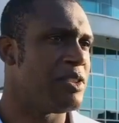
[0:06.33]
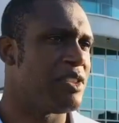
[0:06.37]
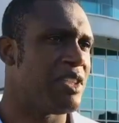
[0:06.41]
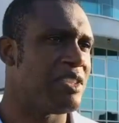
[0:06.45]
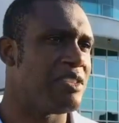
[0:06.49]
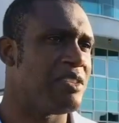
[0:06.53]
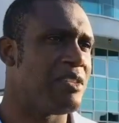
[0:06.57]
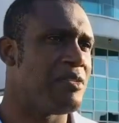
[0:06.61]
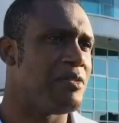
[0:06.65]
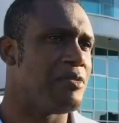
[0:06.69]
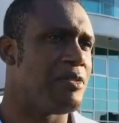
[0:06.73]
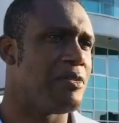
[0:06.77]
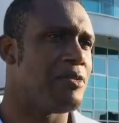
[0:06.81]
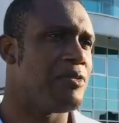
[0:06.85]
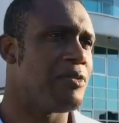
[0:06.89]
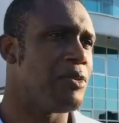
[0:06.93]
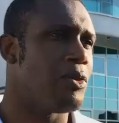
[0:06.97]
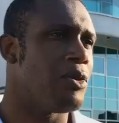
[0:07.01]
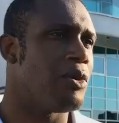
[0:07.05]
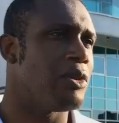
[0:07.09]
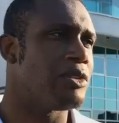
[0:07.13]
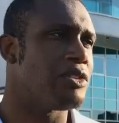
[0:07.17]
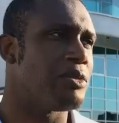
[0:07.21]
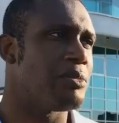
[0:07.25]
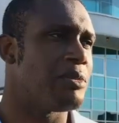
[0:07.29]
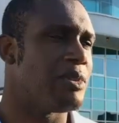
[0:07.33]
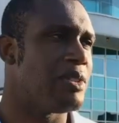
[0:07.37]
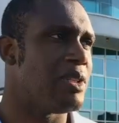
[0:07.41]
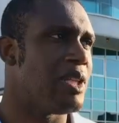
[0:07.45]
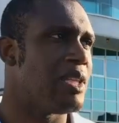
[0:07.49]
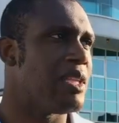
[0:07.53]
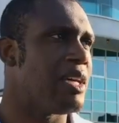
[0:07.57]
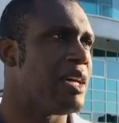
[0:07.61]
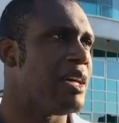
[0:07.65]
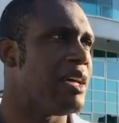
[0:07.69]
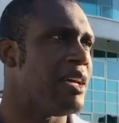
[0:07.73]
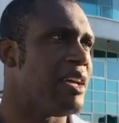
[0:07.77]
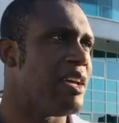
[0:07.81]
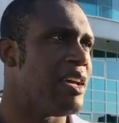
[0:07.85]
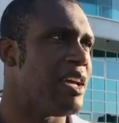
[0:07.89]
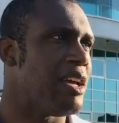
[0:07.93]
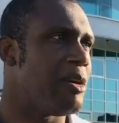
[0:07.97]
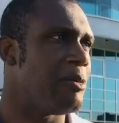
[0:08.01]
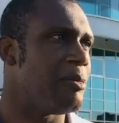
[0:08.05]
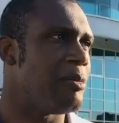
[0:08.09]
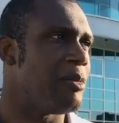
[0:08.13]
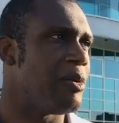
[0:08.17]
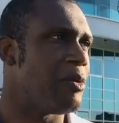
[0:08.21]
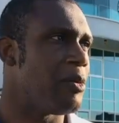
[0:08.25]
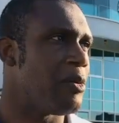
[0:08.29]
60 for 4, something like that.